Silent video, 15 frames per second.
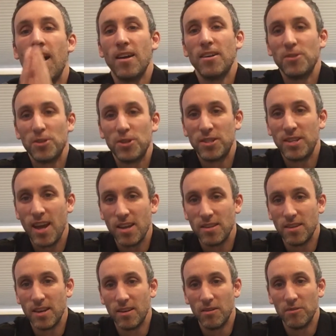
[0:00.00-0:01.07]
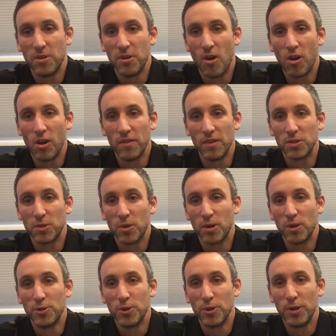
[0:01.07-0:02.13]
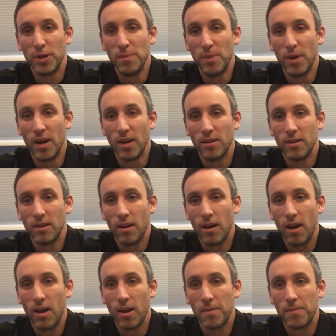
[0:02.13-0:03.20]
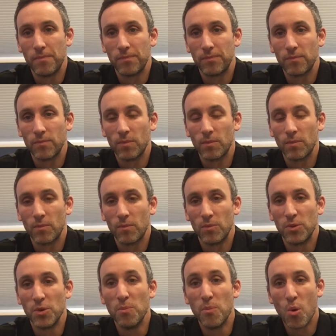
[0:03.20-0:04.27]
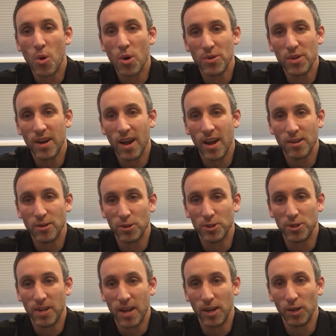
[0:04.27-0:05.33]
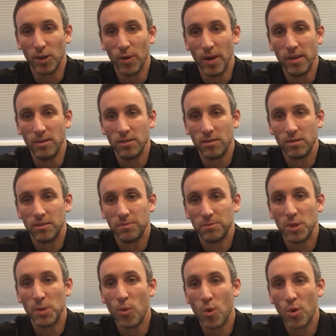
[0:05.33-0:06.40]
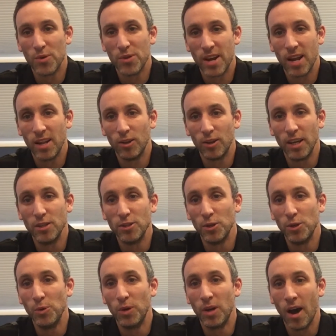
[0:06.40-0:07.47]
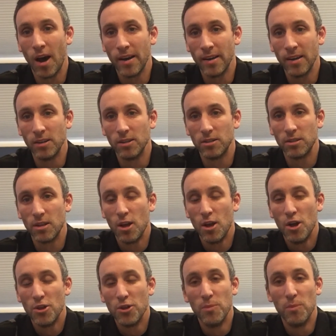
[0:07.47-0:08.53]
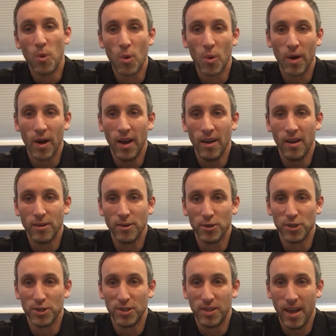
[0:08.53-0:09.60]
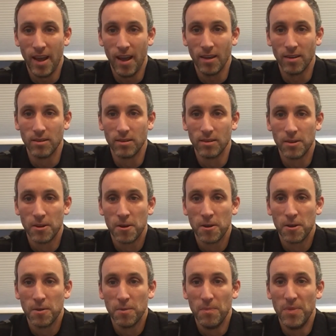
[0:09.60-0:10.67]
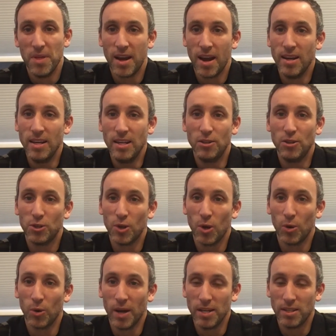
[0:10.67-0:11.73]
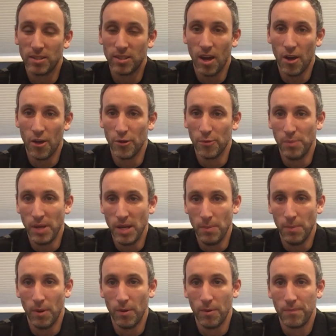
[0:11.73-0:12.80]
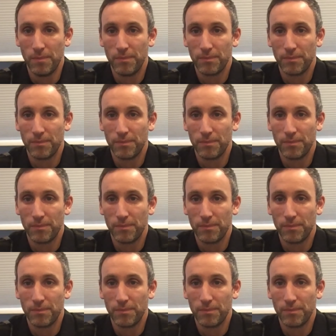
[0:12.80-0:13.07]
I understand that all of us are on a journey, but the more that I understand grace, the more that I look into who God is, the more I understand that I need to show grace to other people.